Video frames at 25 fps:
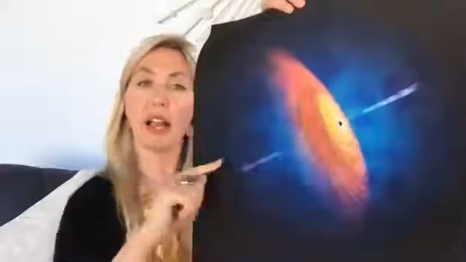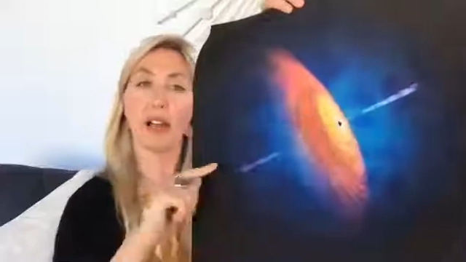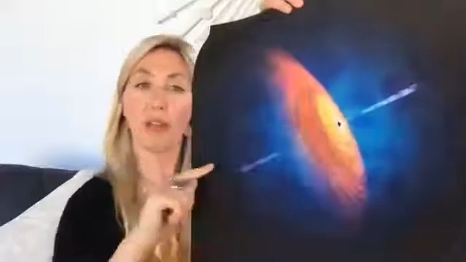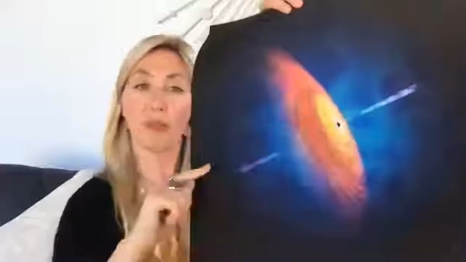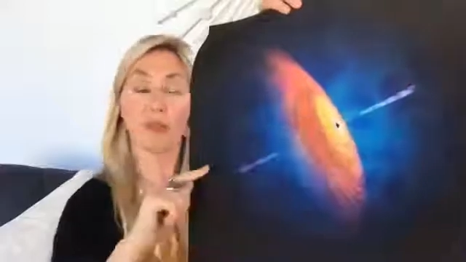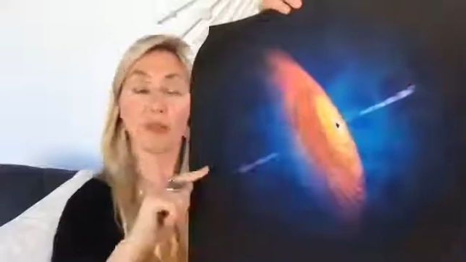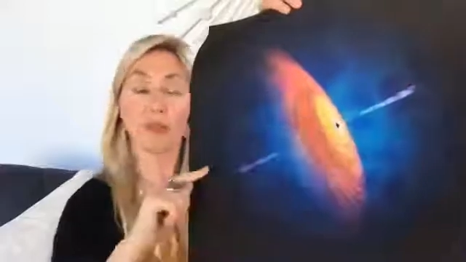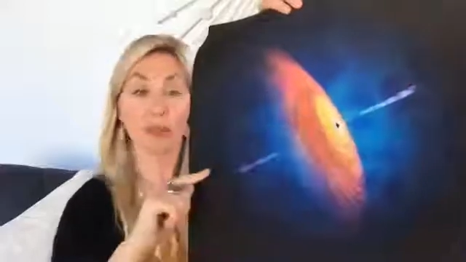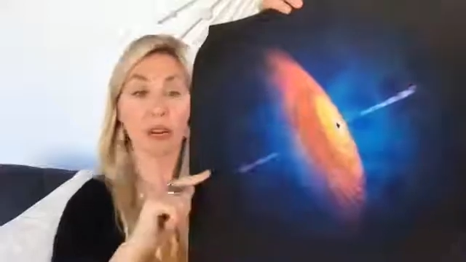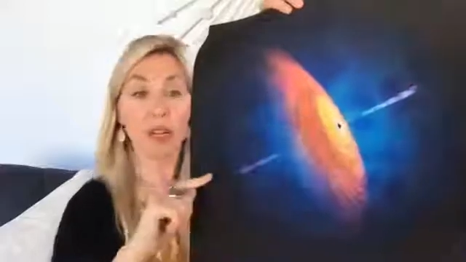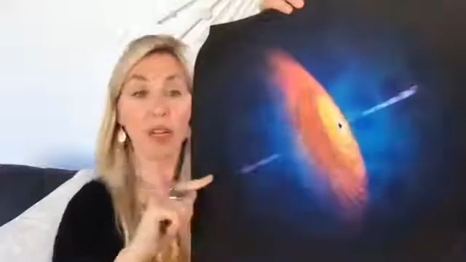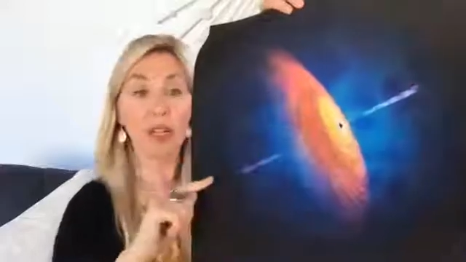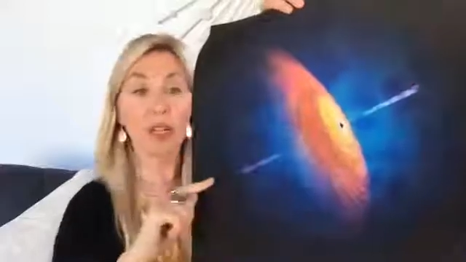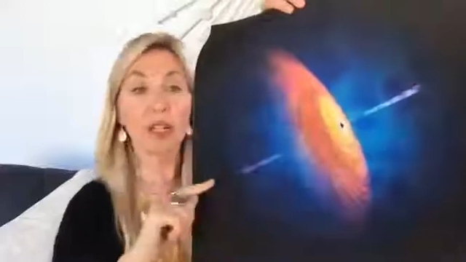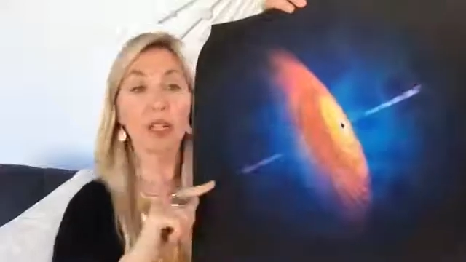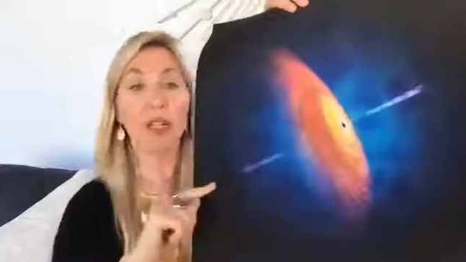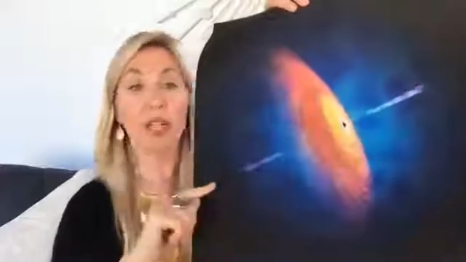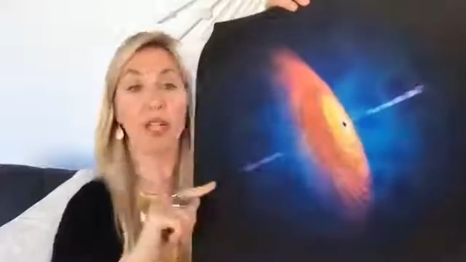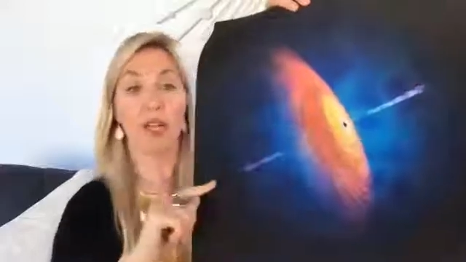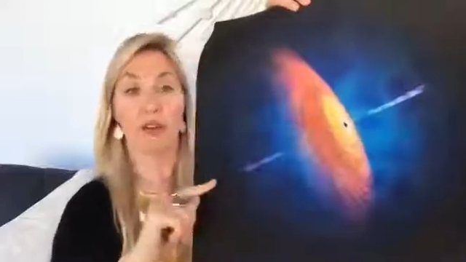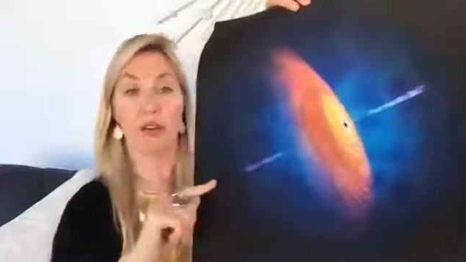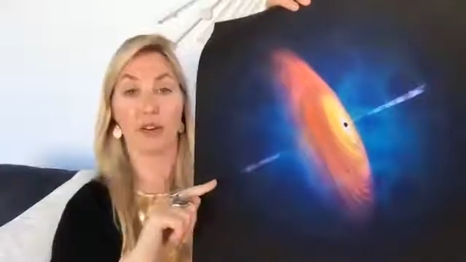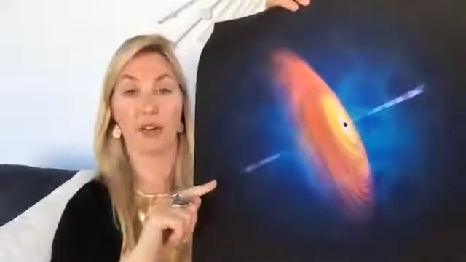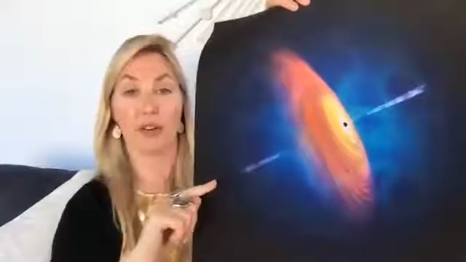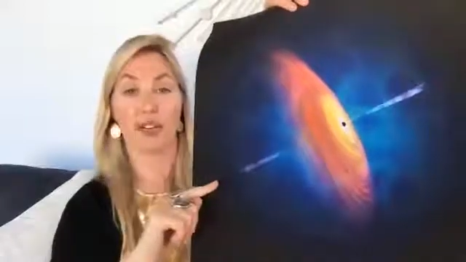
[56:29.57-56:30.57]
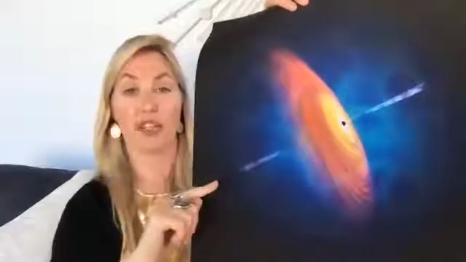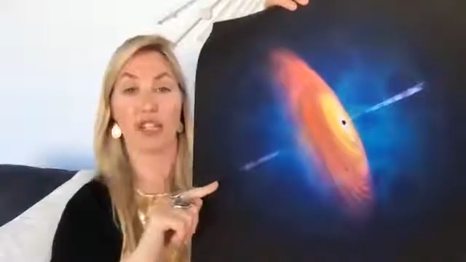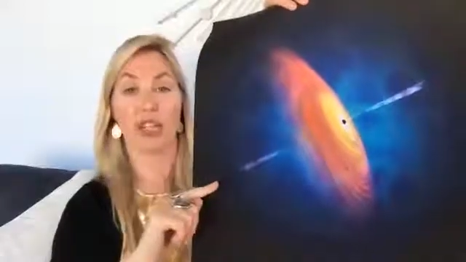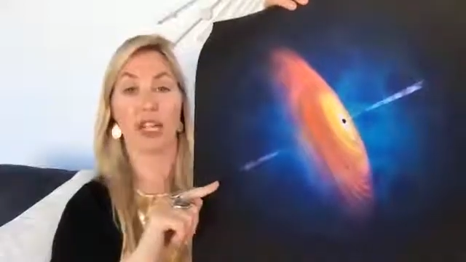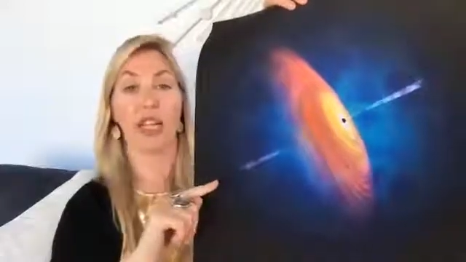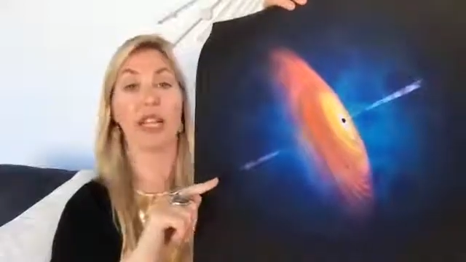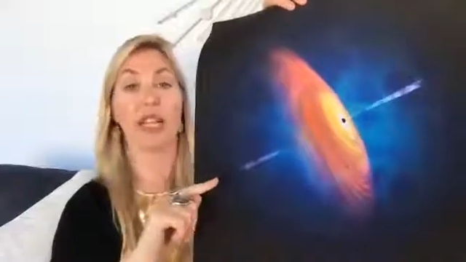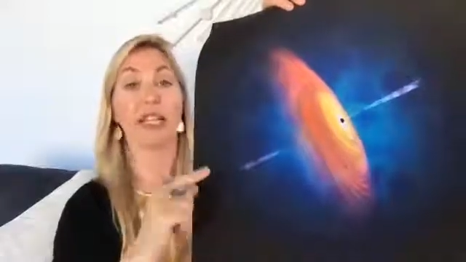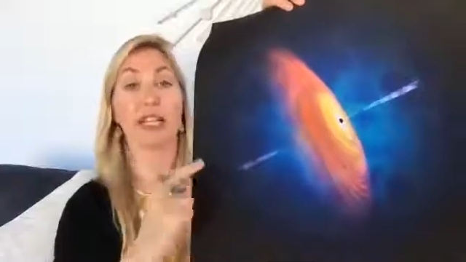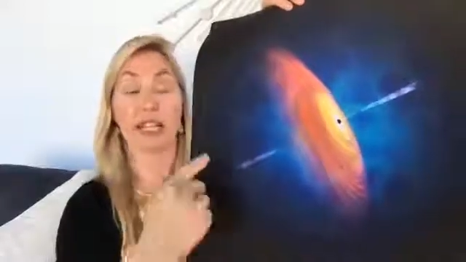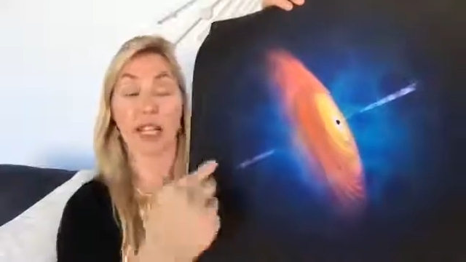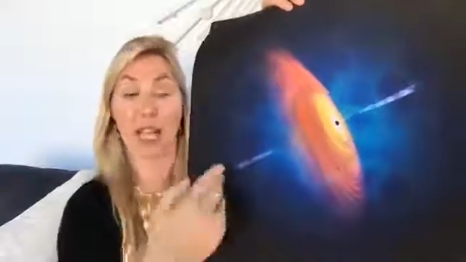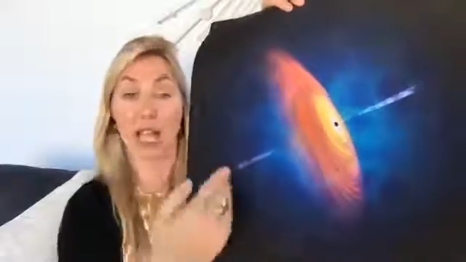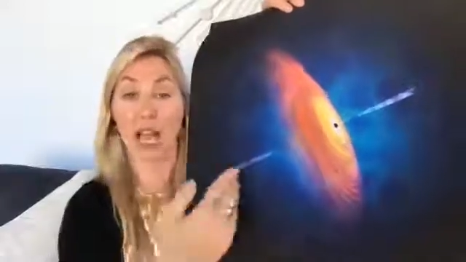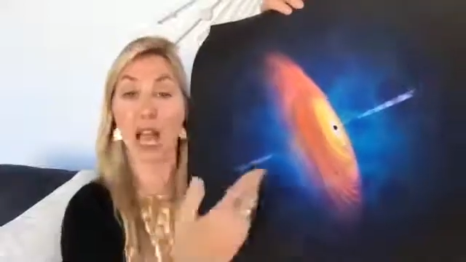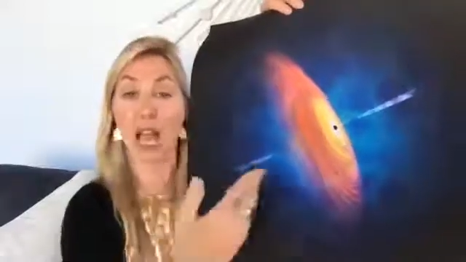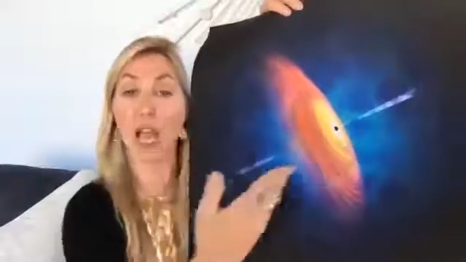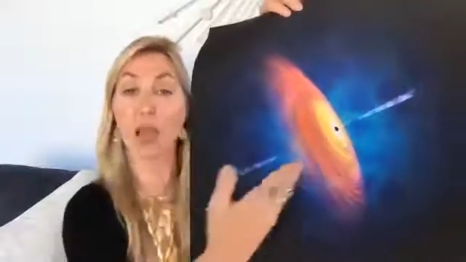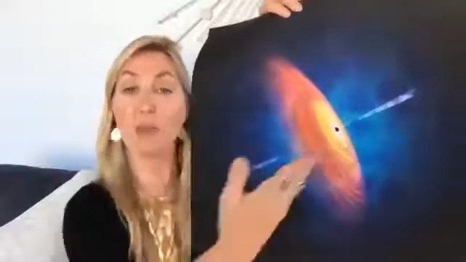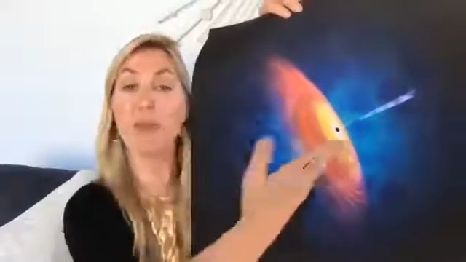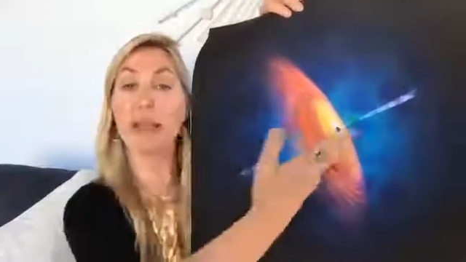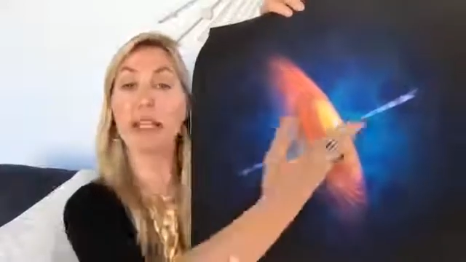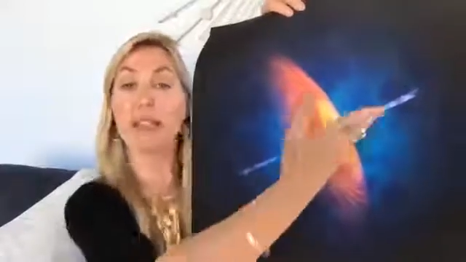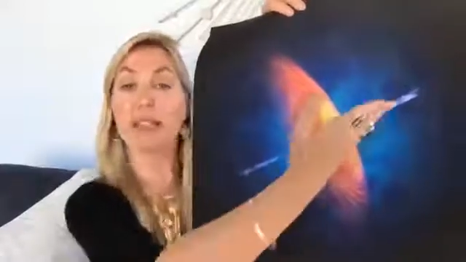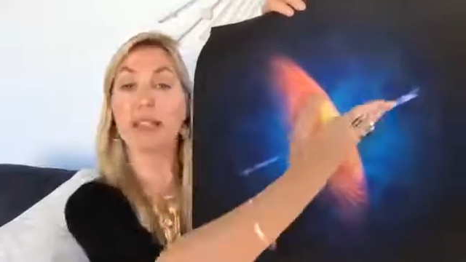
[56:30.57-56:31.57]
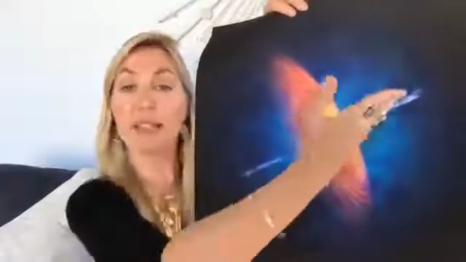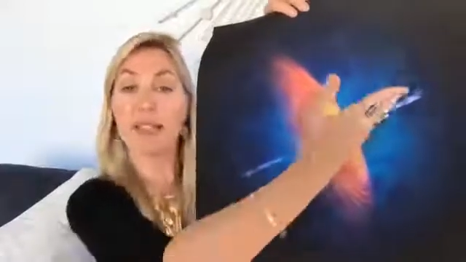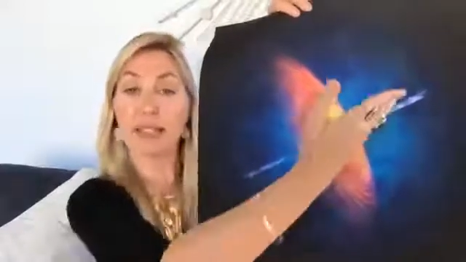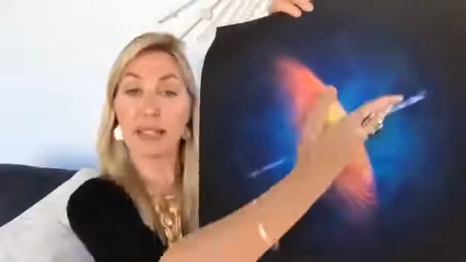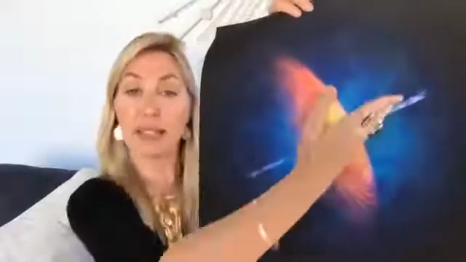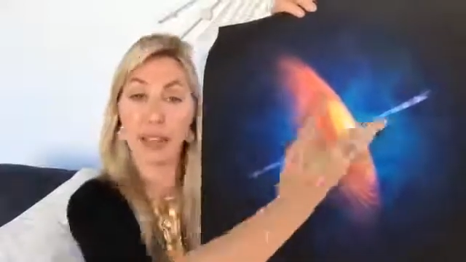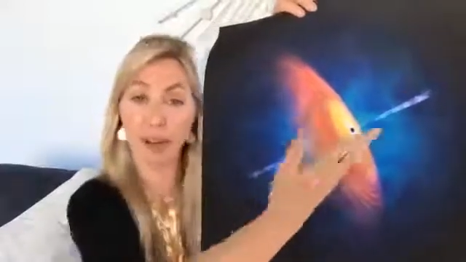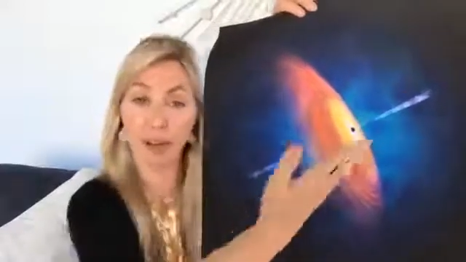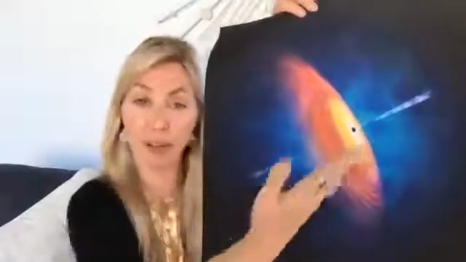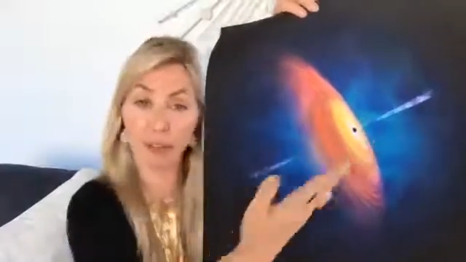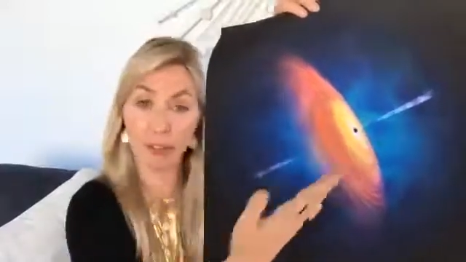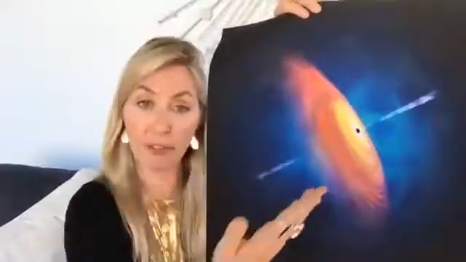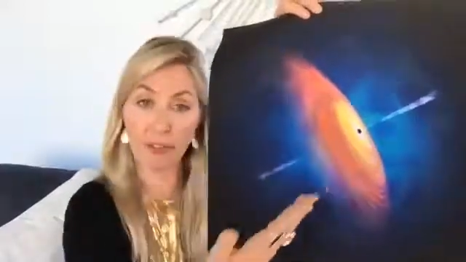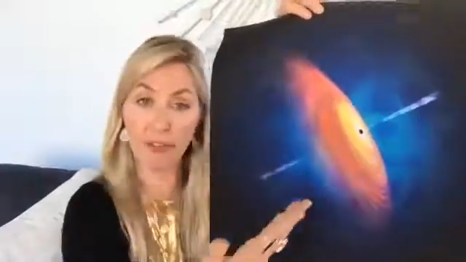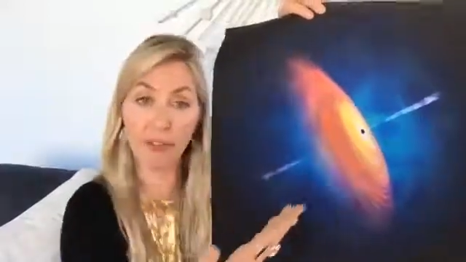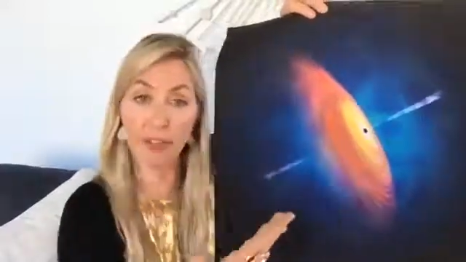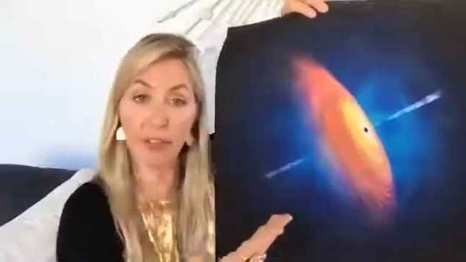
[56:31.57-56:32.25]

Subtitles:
real energy, time itself